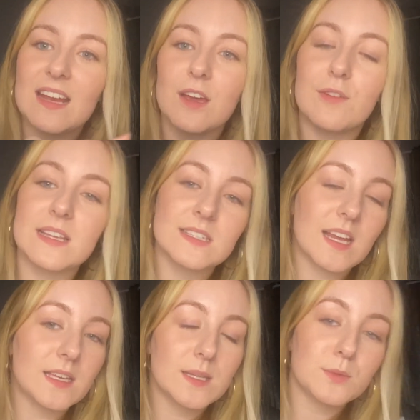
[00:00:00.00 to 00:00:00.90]
Don't forget to
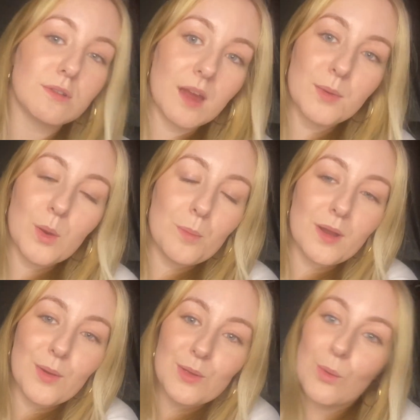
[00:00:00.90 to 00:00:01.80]
like, subscribe, comment
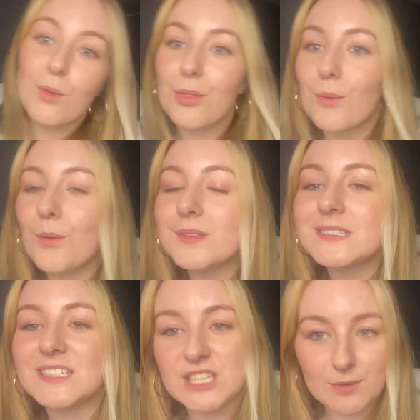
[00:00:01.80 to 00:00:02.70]
below your thoughts.
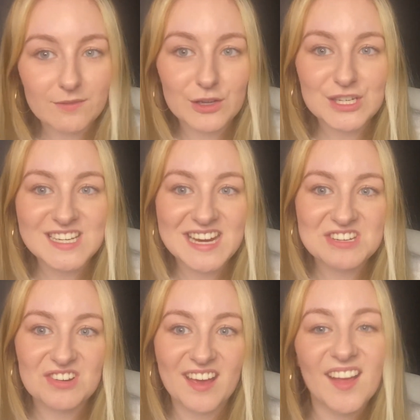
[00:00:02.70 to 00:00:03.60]
Did you have a good day
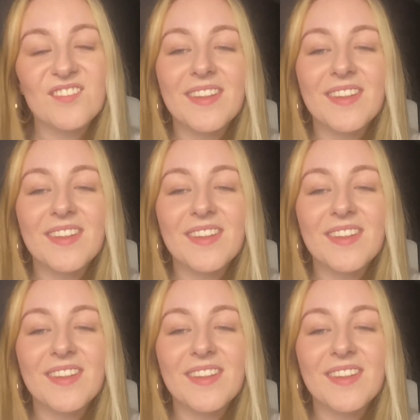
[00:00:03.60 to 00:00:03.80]
today?